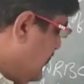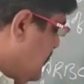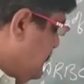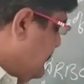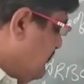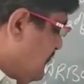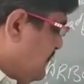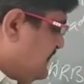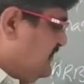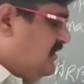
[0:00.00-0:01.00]

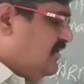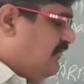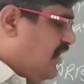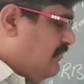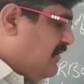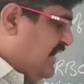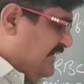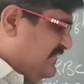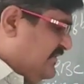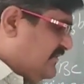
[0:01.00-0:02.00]
70% of carbon
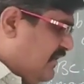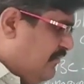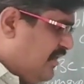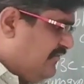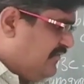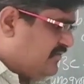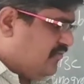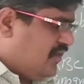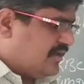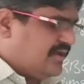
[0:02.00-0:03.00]
dioxide is combined with
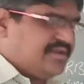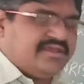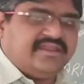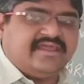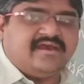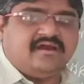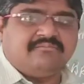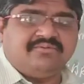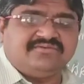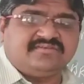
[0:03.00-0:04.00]
water in an
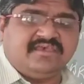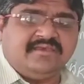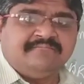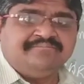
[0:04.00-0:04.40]
RBC,